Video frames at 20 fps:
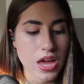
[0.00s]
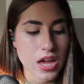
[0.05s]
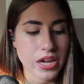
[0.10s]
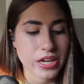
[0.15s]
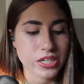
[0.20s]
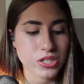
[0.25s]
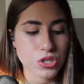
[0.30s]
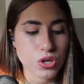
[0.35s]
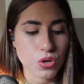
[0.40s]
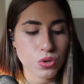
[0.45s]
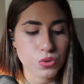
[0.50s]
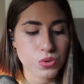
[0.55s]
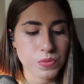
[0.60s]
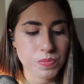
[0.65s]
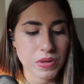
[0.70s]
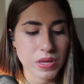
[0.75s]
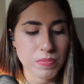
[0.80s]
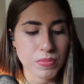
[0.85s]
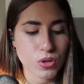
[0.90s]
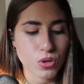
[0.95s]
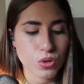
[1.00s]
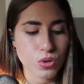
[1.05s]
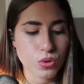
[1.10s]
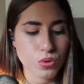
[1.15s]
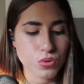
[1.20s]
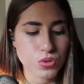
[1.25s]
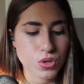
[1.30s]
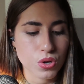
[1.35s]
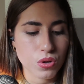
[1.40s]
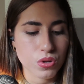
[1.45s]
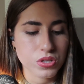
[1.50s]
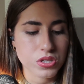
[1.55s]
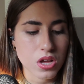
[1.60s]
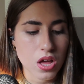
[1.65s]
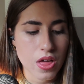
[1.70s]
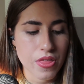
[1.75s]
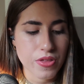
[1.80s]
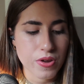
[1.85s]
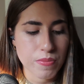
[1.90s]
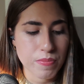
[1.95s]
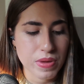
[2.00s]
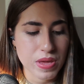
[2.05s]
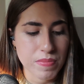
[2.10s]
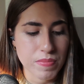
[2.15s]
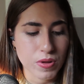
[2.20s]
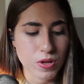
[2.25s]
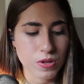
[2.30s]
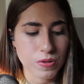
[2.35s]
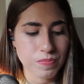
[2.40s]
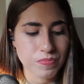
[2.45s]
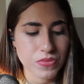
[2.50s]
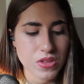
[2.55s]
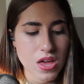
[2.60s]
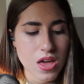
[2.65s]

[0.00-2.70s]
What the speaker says: He told people who told other people,